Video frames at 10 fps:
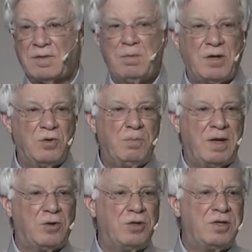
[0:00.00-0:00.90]
Come on, you
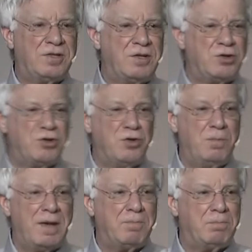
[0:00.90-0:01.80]
make good decisions, you
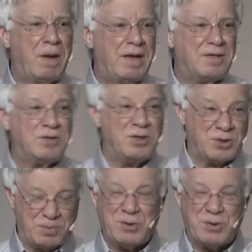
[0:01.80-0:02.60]
make bad decisions,